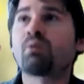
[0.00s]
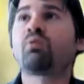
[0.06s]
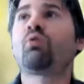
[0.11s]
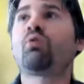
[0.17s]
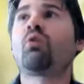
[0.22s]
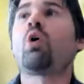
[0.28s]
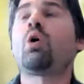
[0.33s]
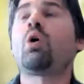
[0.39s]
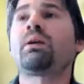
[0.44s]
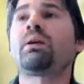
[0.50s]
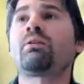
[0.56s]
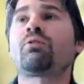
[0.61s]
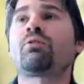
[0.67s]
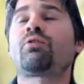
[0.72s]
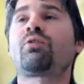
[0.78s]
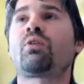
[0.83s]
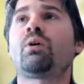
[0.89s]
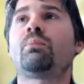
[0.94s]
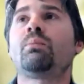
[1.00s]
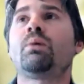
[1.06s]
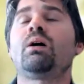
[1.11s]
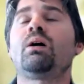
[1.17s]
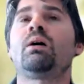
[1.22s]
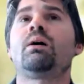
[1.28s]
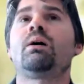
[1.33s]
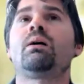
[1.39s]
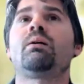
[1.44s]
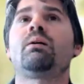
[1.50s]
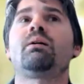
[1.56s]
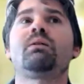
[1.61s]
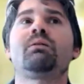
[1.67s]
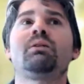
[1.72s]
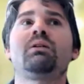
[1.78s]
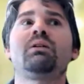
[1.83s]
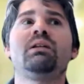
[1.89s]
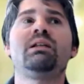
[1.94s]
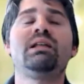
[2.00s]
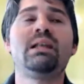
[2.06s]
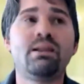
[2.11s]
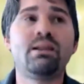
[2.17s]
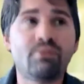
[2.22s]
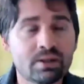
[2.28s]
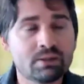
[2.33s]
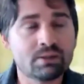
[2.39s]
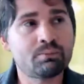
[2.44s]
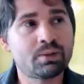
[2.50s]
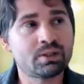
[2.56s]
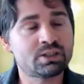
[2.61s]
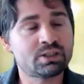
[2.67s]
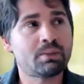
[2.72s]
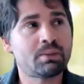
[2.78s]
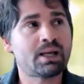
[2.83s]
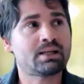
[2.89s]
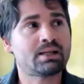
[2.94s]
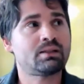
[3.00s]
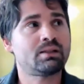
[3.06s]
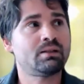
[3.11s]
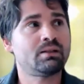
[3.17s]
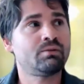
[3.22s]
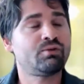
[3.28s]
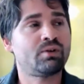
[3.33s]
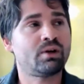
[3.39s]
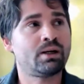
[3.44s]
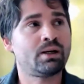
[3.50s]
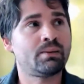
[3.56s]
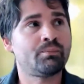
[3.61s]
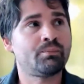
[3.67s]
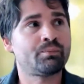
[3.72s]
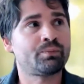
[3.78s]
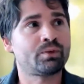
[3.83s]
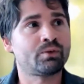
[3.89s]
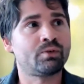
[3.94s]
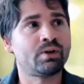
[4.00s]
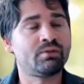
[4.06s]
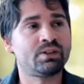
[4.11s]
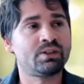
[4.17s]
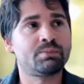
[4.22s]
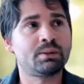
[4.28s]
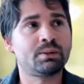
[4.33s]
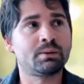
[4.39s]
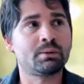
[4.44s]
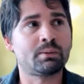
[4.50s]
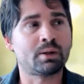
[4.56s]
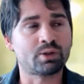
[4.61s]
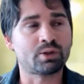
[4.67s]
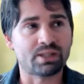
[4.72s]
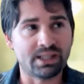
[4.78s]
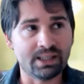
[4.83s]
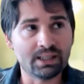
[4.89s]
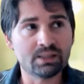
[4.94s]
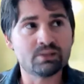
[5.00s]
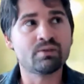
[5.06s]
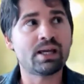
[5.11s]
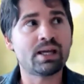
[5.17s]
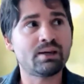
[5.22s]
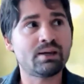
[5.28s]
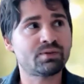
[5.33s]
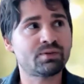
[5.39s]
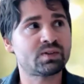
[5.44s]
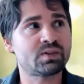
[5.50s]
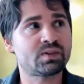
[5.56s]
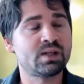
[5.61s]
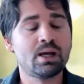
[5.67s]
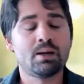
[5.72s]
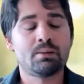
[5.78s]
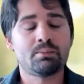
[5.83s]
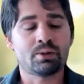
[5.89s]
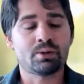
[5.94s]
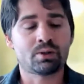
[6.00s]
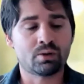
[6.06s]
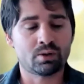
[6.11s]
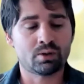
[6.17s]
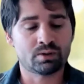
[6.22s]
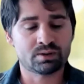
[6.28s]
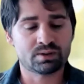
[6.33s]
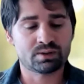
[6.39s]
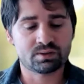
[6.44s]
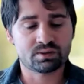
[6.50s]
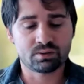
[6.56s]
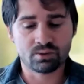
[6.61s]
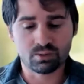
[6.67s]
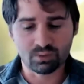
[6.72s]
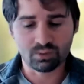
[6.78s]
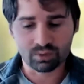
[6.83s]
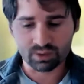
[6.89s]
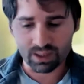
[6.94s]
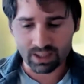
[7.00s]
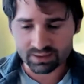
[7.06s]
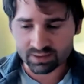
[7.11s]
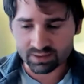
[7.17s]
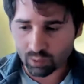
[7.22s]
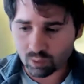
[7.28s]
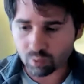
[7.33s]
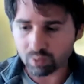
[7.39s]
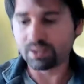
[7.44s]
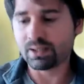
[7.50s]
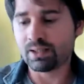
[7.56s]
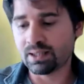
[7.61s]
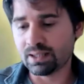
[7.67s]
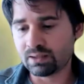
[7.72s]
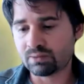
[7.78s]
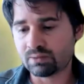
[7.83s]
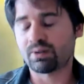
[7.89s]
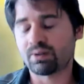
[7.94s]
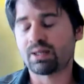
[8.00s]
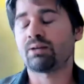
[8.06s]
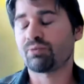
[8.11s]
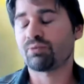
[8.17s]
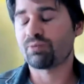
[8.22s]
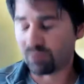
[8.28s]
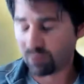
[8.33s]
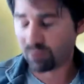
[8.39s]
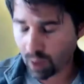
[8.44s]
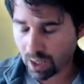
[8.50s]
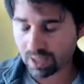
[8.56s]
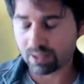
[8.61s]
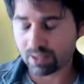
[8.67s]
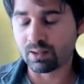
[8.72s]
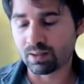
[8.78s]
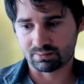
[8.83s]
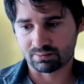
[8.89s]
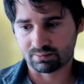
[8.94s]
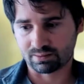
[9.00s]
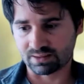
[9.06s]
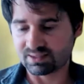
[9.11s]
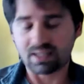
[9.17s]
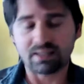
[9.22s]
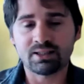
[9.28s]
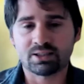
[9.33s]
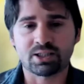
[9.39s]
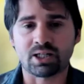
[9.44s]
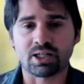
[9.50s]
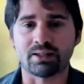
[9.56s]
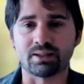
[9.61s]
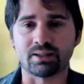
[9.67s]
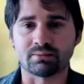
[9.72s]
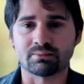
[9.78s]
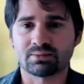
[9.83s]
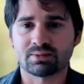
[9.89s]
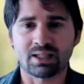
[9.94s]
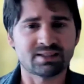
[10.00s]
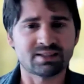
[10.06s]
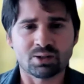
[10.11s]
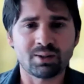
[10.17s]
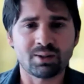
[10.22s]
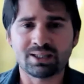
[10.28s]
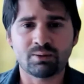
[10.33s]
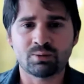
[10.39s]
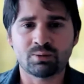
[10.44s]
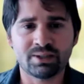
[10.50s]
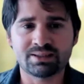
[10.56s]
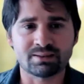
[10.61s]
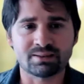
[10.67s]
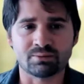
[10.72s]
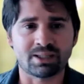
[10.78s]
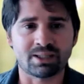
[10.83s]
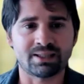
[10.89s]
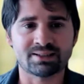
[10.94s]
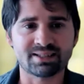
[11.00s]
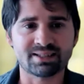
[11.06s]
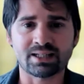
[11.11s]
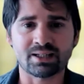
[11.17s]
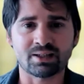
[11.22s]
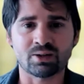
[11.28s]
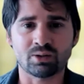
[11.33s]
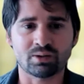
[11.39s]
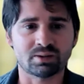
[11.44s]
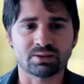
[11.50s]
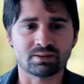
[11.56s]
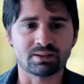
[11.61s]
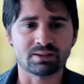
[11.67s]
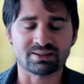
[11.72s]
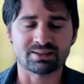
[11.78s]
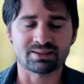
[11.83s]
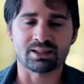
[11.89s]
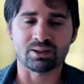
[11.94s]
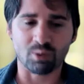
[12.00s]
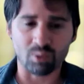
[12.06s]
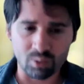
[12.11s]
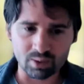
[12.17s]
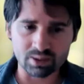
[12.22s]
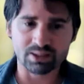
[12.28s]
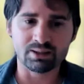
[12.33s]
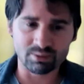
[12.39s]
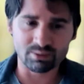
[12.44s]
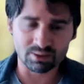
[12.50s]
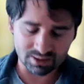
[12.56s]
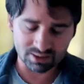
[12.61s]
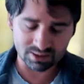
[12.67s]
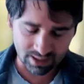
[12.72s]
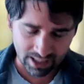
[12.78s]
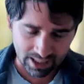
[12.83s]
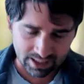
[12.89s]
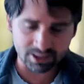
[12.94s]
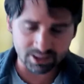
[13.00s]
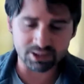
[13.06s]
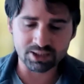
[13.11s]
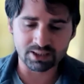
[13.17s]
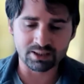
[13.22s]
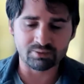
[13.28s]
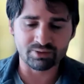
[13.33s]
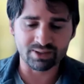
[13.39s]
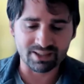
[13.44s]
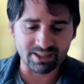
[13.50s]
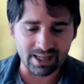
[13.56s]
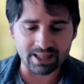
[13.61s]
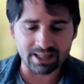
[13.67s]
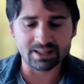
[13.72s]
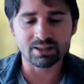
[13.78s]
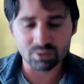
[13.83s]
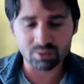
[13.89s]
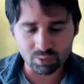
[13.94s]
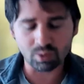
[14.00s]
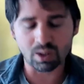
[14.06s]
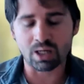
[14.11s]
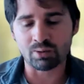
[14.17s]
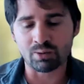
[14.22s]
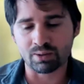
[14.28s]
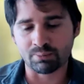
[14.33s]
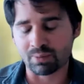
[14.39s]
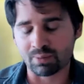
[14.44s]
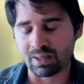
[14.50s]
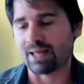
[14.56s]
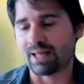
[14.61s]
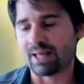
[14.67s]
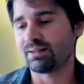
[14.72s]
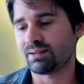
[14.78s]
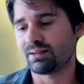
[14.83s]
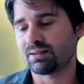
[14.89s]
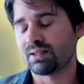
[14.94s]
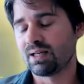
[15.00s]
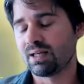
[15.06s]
warming from a living perspective when we speak about heat waves, because there's only a heat wave when the sun is shining. There's no other reason why it's getting hot. The only energy that we're getting to our planet